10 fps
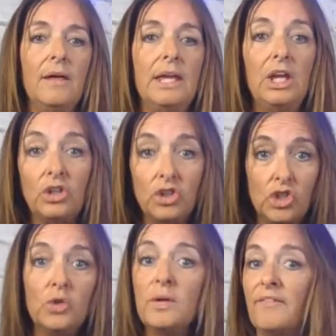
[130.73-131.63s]
in
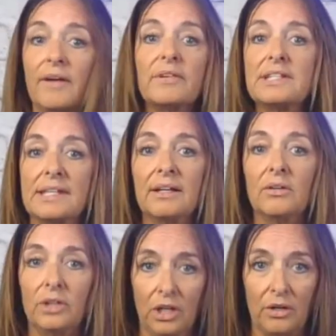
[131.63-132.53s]
June of every
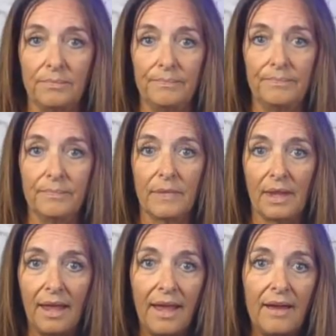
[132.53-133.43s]
single year,
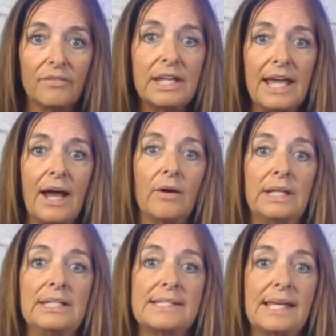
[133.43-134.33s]
every
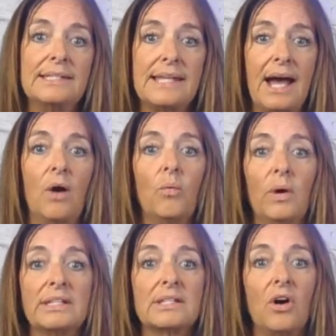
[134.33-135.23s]
county sends out
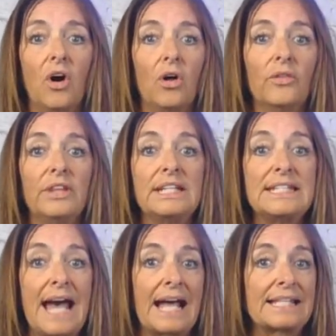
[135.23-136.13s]
what's called the
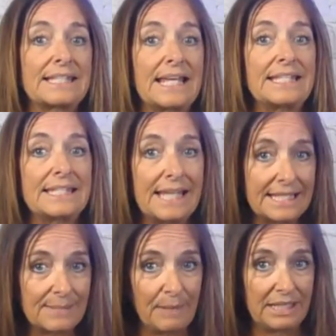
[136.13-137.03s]
tax
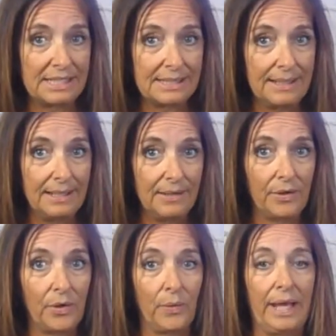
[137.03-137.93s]
assessment.
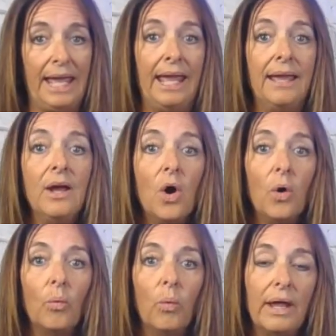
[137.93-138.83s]
Okay,
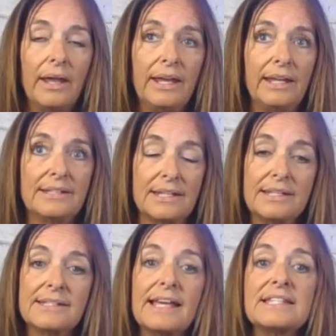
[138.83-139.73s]
it's an
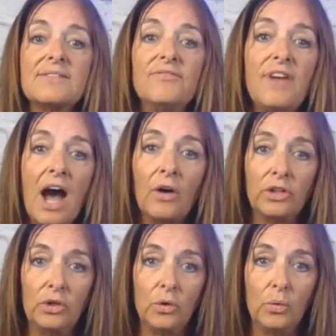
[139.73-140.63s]
assessed
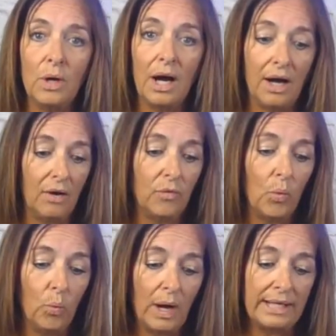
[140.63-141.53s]
value of
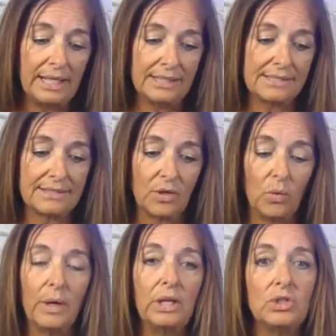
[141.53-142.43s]
what is
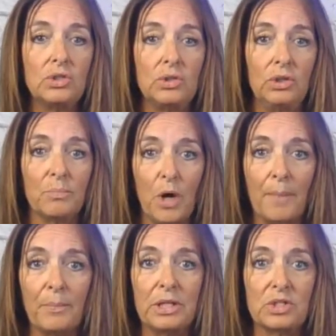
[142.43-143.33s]
going to your
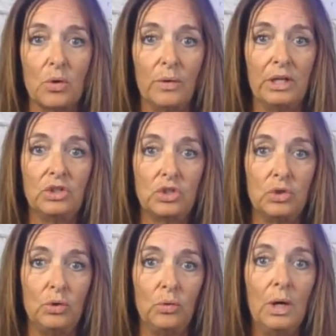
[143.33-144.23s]
property's going
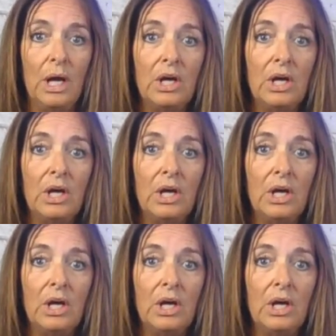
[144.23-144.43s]
to